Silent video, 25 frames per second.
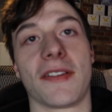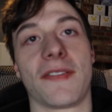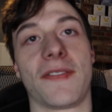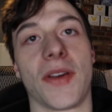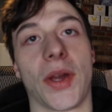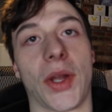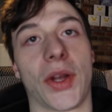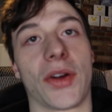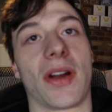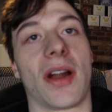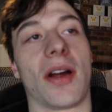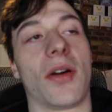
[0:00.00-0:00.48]
to
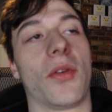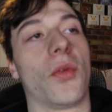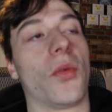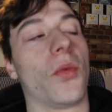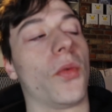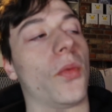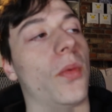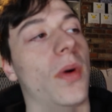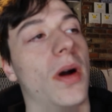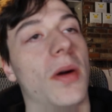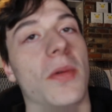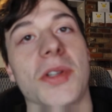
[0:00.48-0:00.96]
figure out
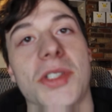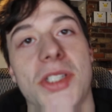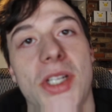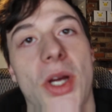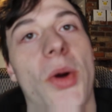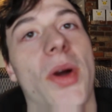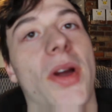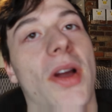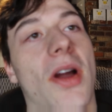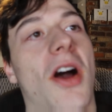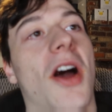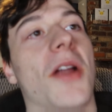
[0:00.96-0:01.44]
what was
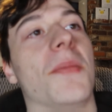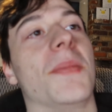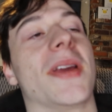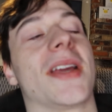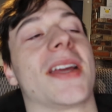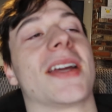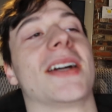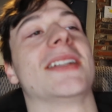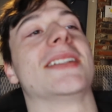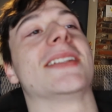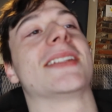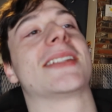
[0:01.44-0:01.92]
going on
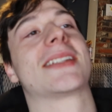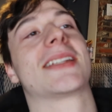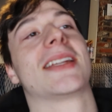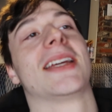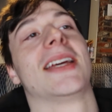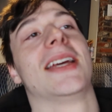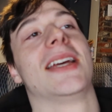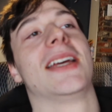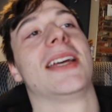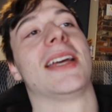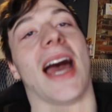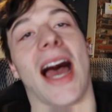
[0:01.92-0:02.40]
because
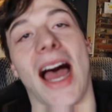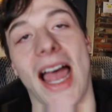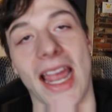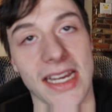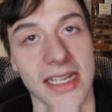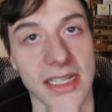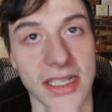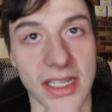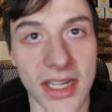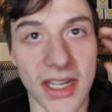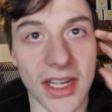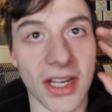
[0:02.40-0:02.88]
I
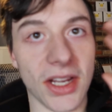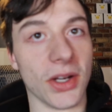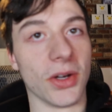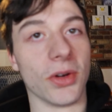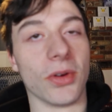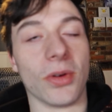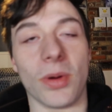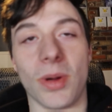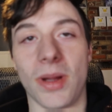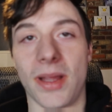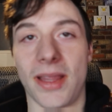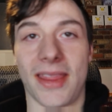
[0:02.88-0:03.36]

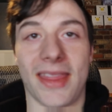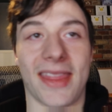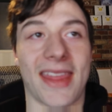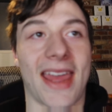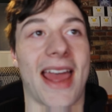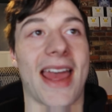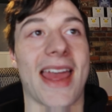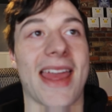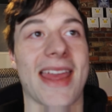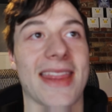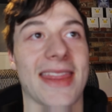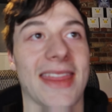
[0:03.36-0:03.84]
knew
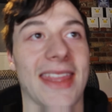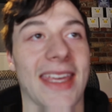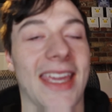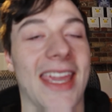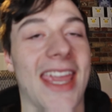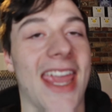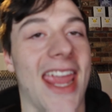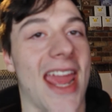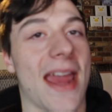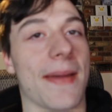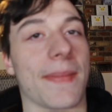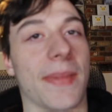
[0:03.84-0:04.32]
that the
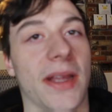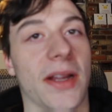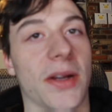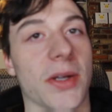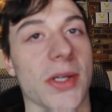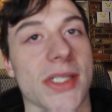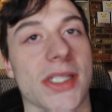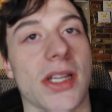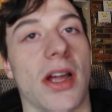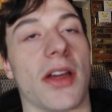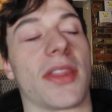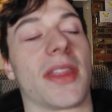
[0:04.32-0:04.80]
cam gear
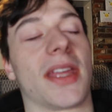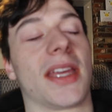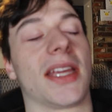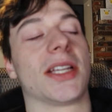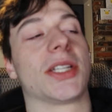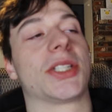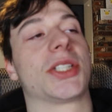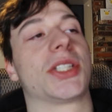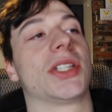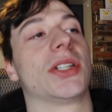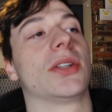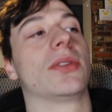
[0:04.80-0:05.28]
is not the
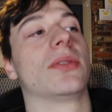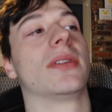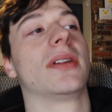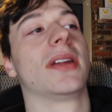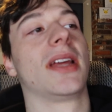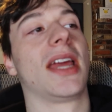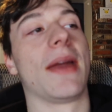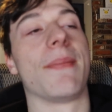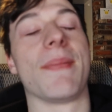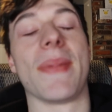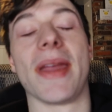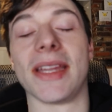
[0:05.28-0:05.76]
issue.
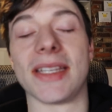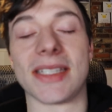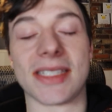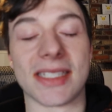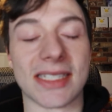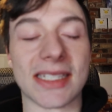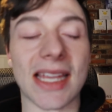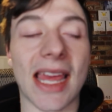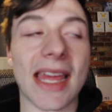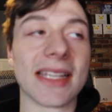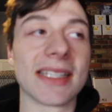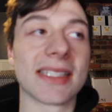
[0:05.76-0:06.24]
It made
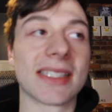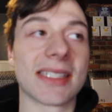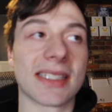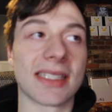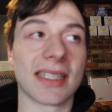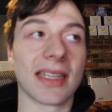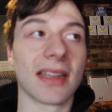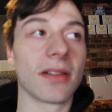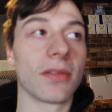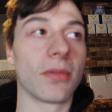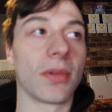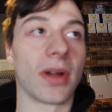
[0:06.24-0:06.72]

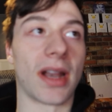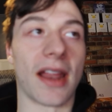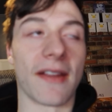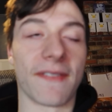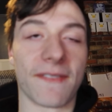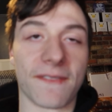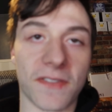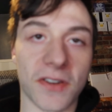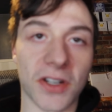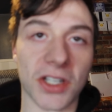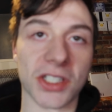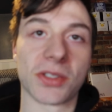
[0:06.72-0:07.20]
sense when I
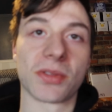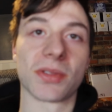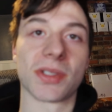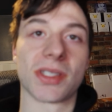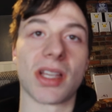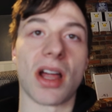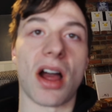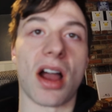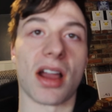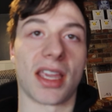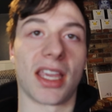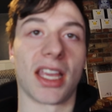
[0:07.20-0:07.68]
first was
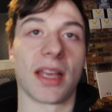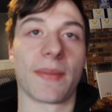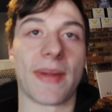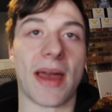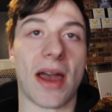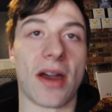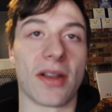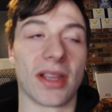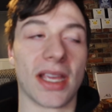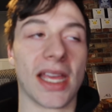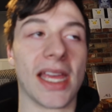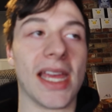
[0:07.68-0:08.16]
talking
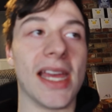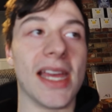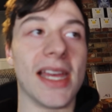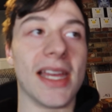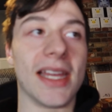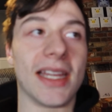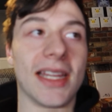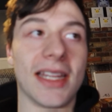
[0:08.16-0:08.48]
about it,